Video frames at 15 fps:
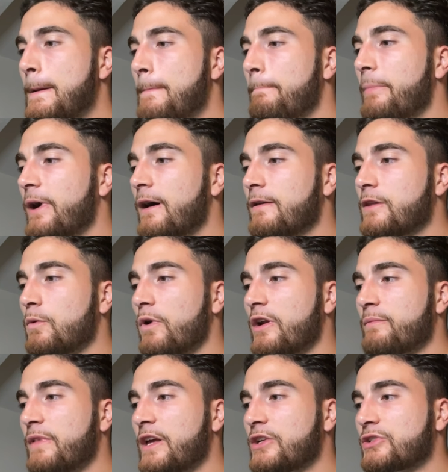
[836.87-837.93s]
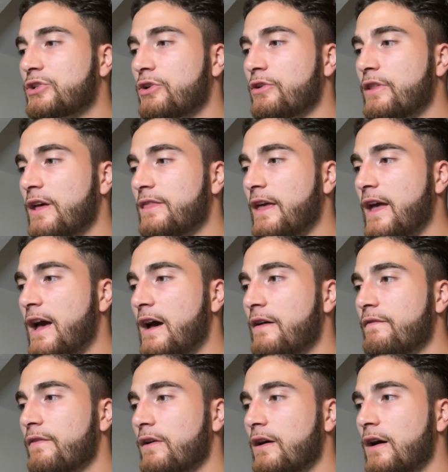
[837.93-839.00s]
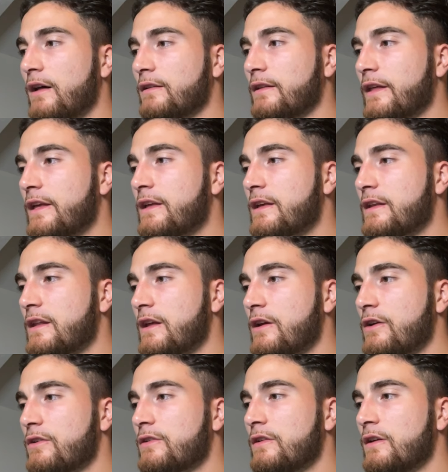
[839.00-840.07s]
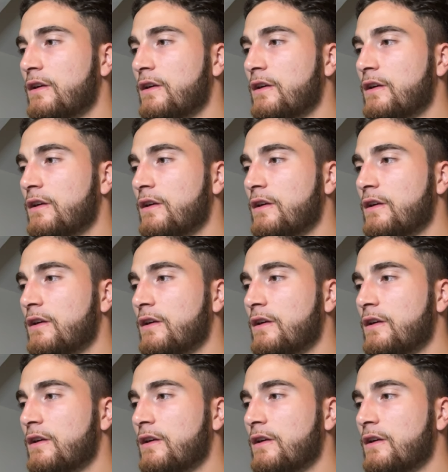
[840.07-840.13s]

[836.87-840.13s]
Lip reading: But you want to make sure that they have a link in here